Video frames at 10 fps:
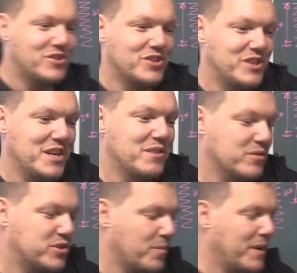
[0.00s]
is just
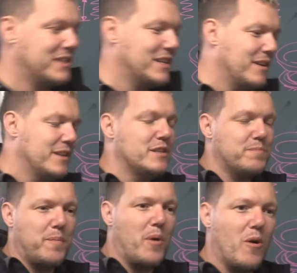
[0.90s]
equal. So basically, it's
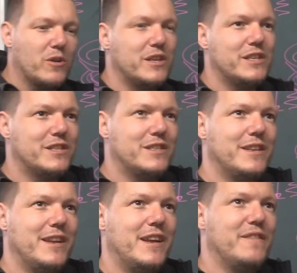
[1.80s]
proportion, it's
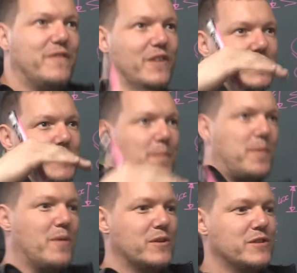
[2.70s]
inversely
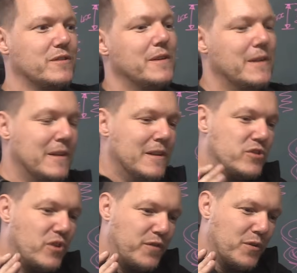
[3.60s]
proportional.
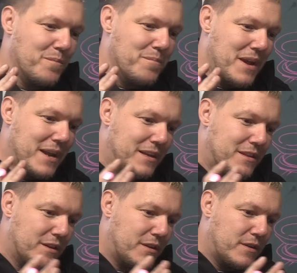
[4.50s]
So if you make
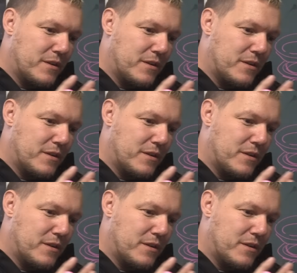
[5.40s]
the